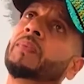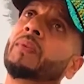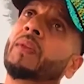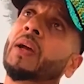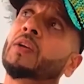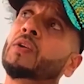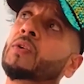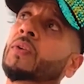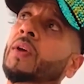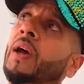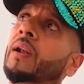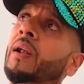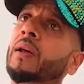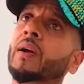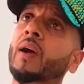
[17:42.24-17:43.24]
like you
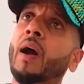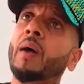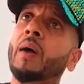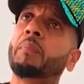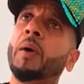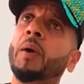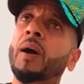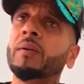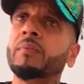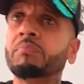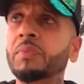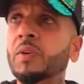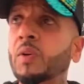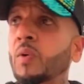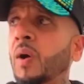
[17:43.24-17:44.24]
said, like I
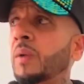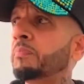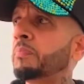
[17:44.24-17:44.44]
you know, I